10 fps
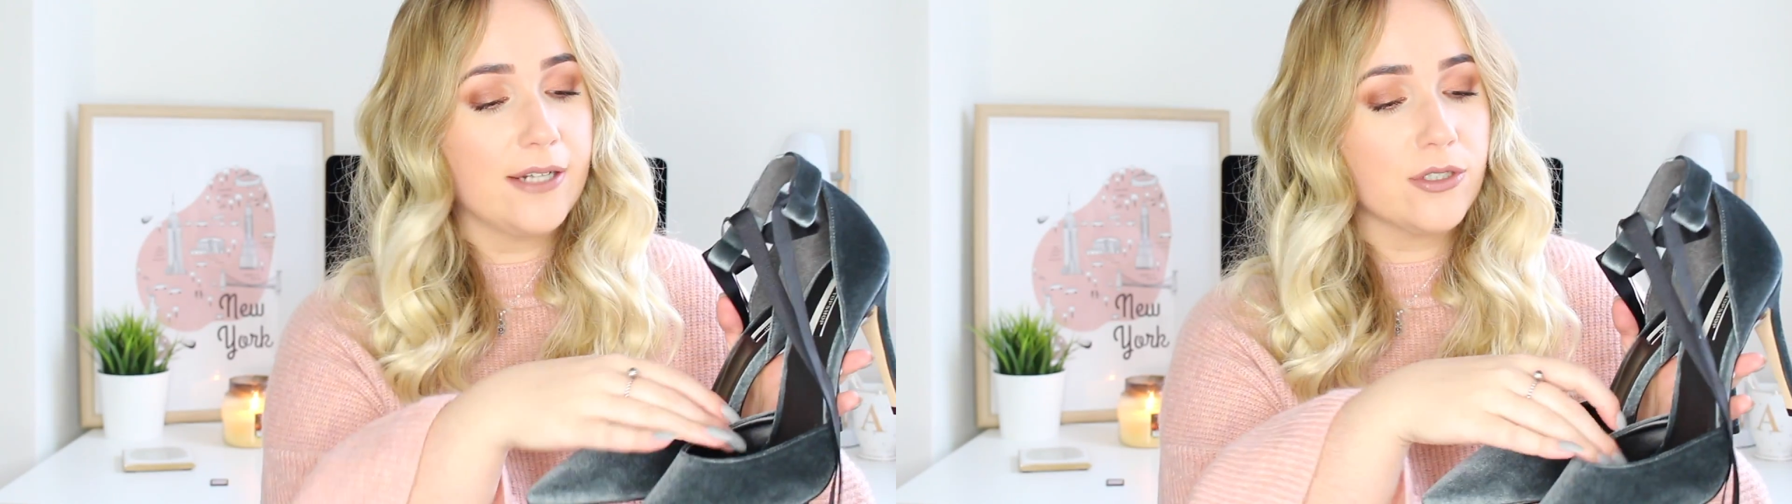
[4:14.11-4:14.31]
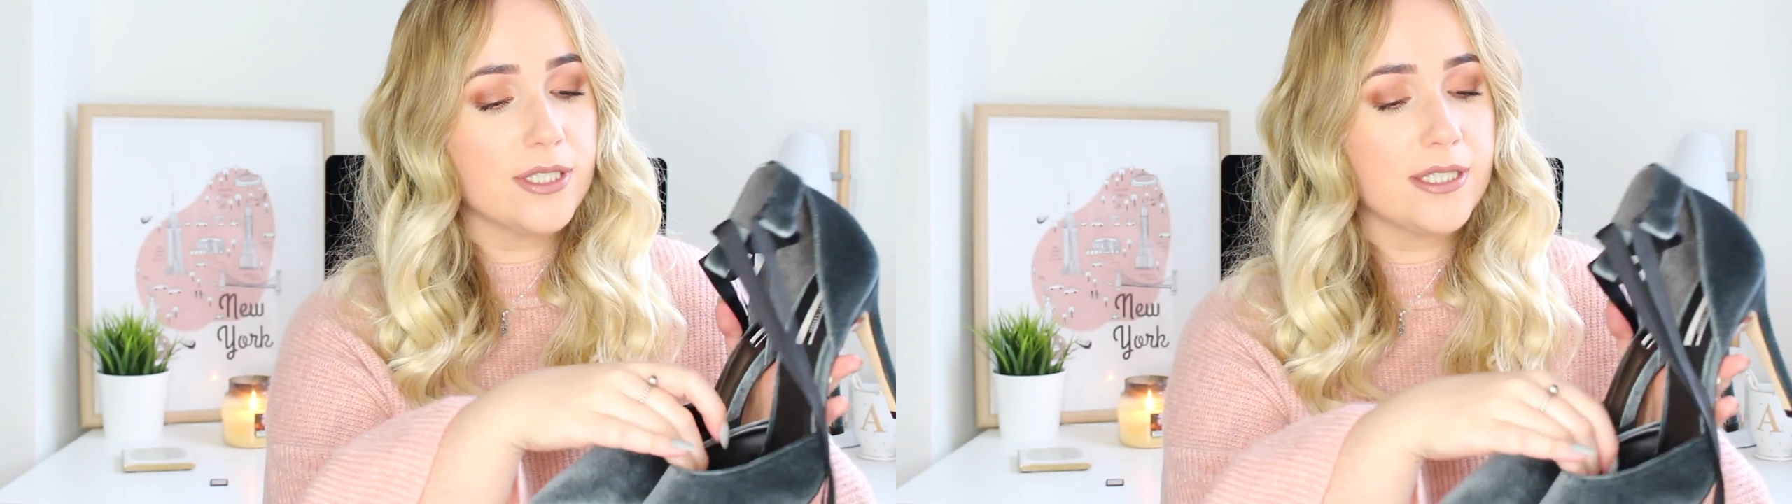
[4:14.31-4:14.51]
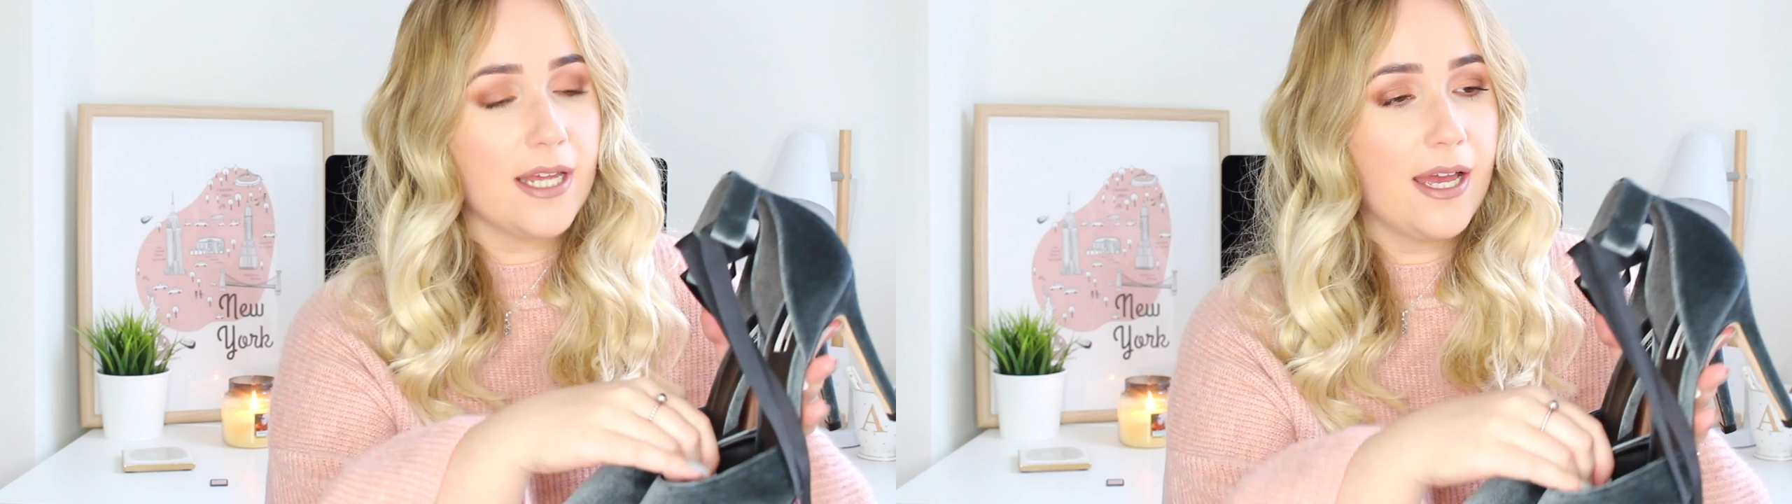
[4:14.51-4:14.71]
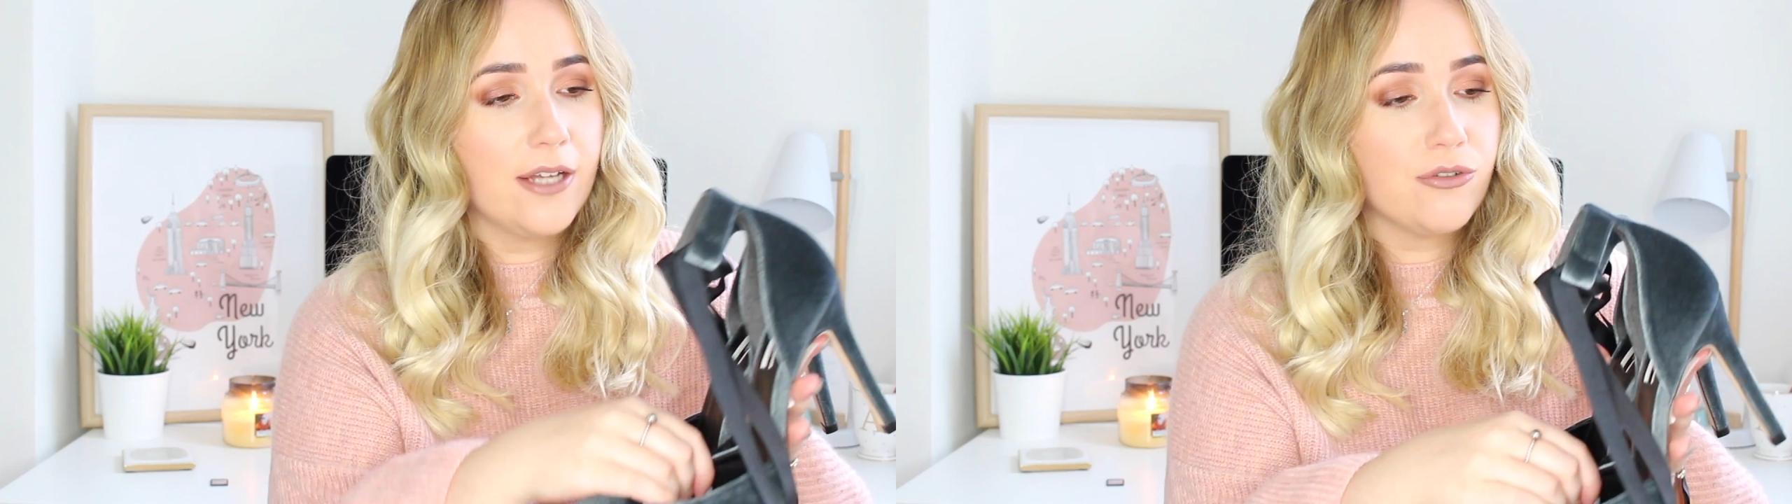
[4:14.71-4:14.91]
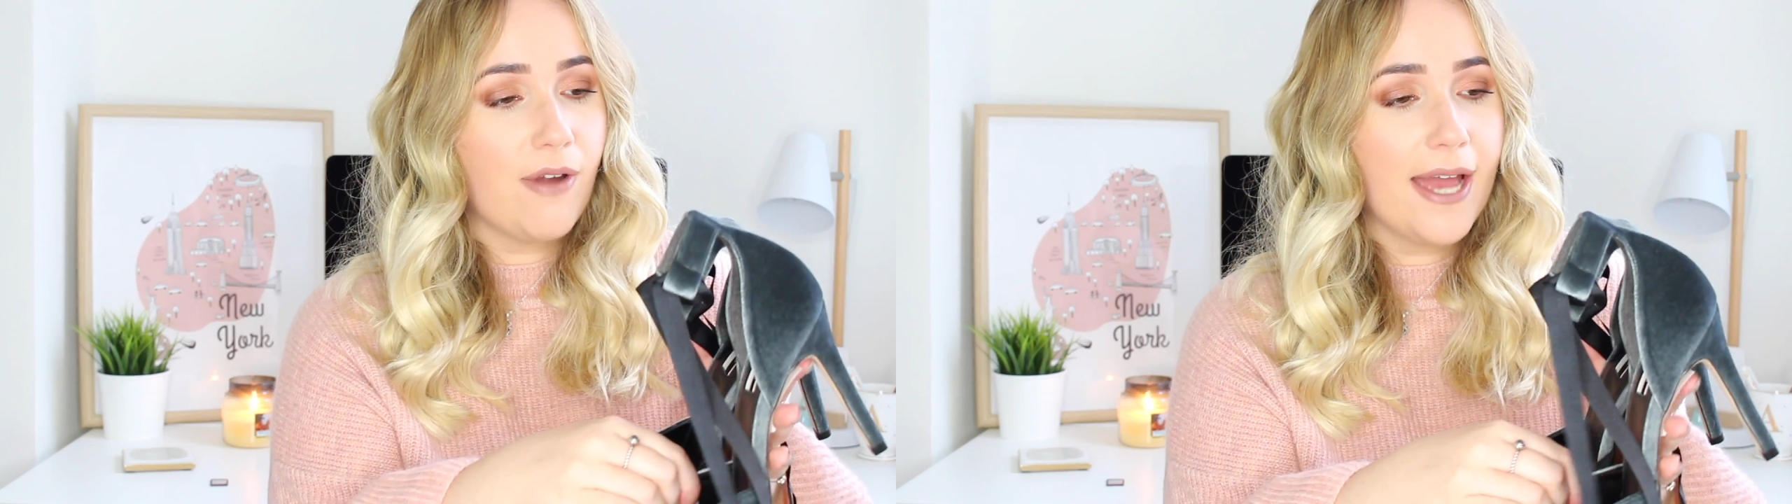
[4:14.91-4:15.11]
A
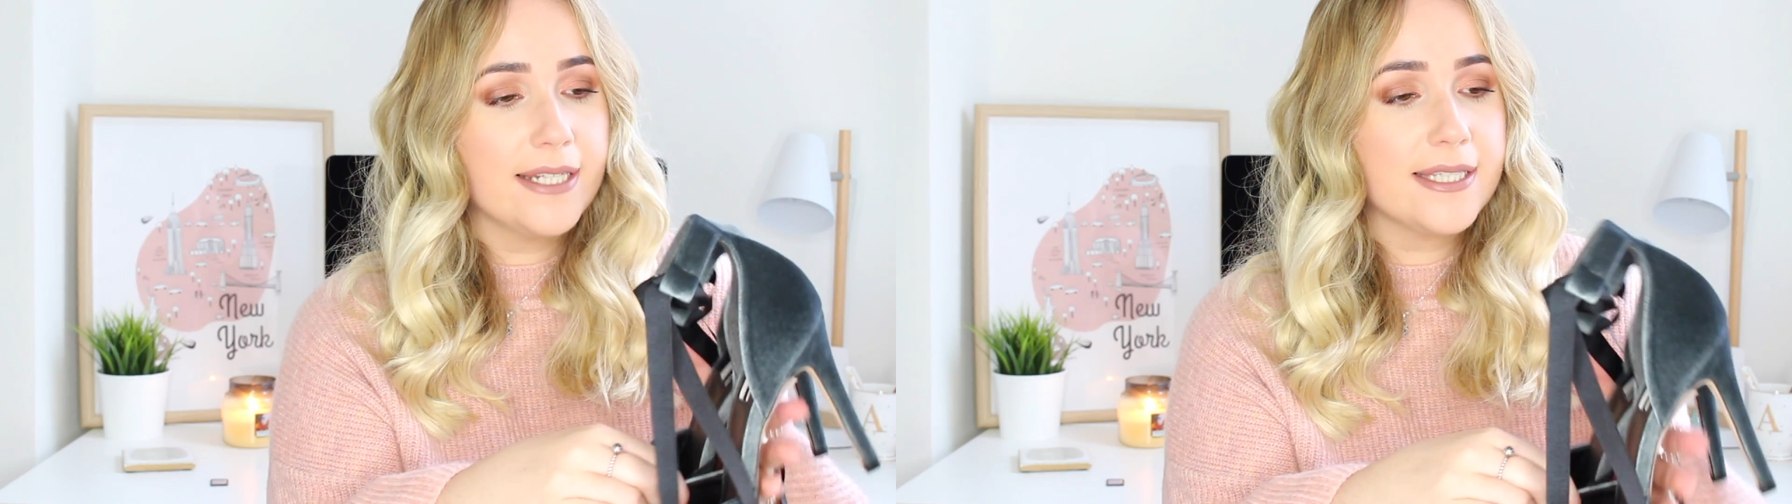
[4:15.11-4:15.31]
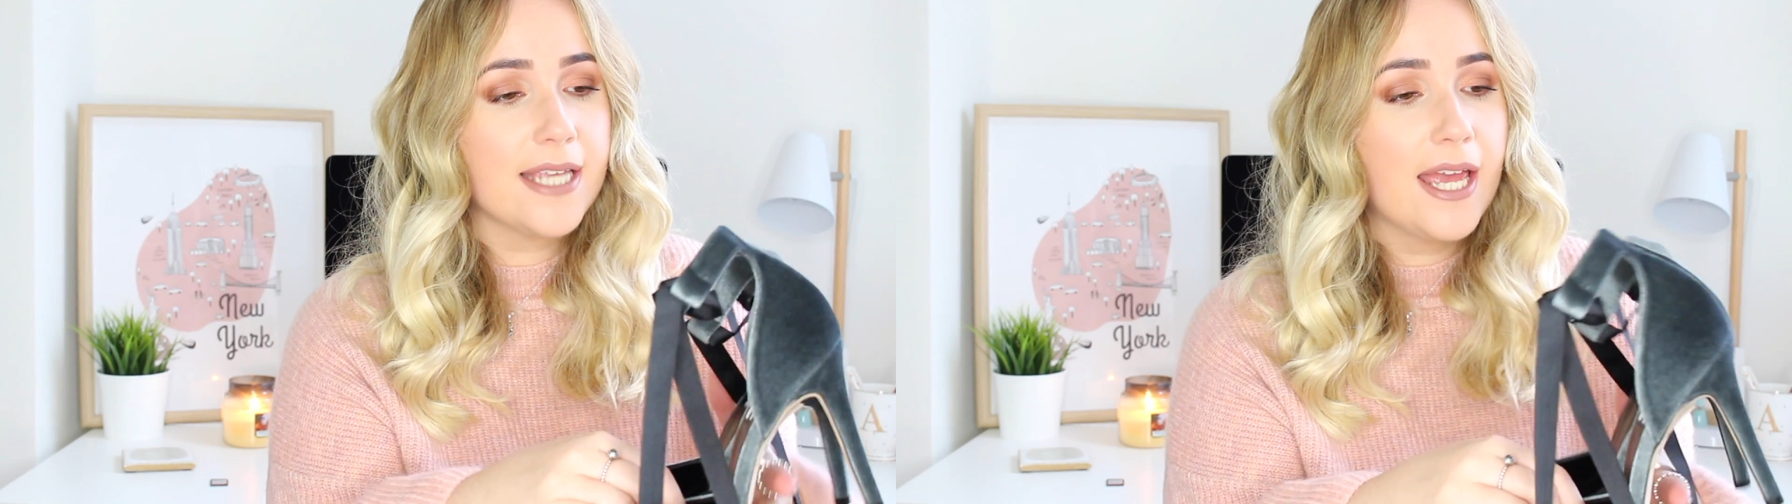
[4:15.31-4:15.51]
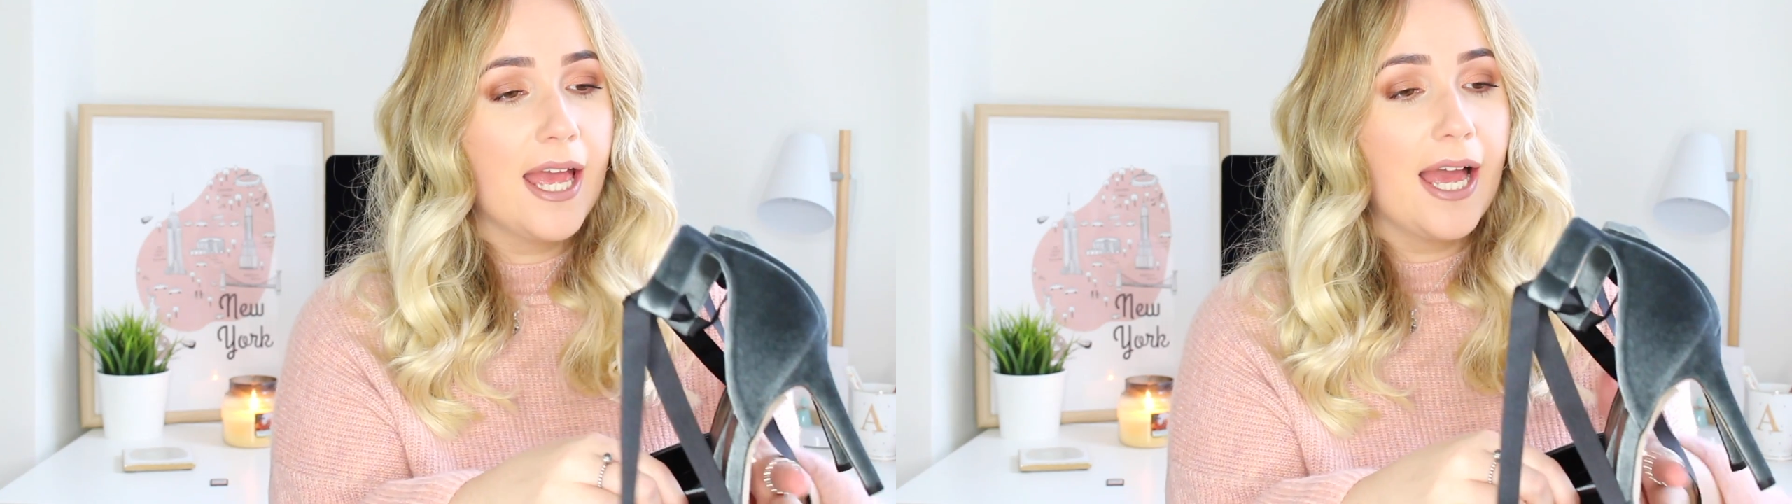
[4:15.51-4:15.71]
dress.